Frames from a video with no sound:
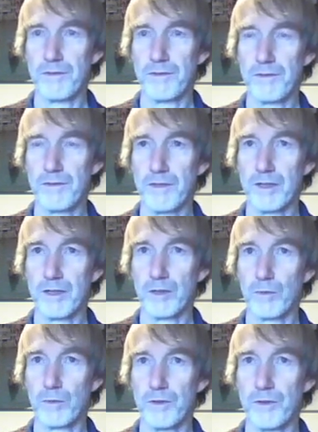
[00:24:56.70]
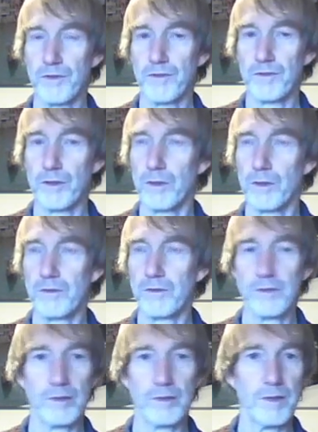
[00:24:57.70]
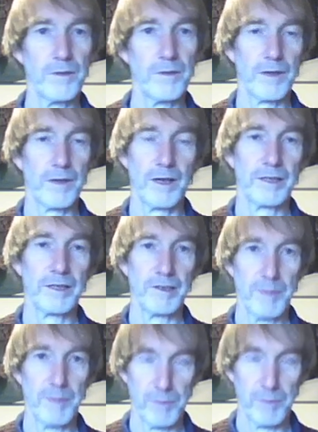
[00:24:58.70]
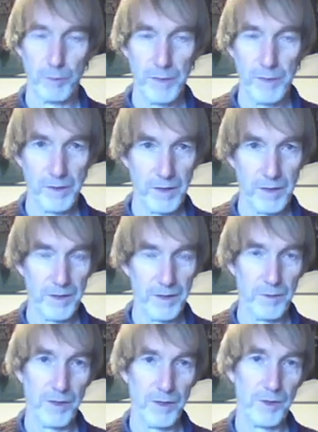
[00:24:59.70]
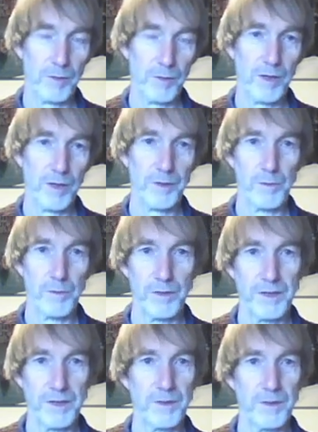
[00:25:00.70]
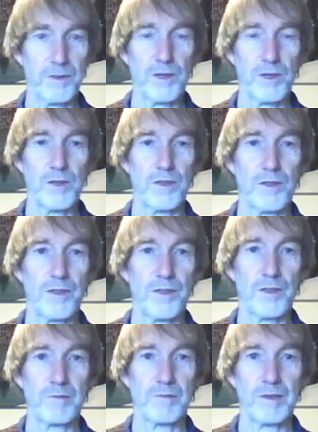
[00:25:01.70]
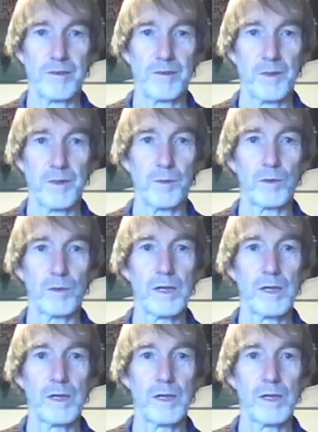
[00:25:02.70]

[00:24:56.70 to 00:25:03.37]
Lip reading: think was 200 degrees. I can't remember. We'll make the assumption the density change is relatively small.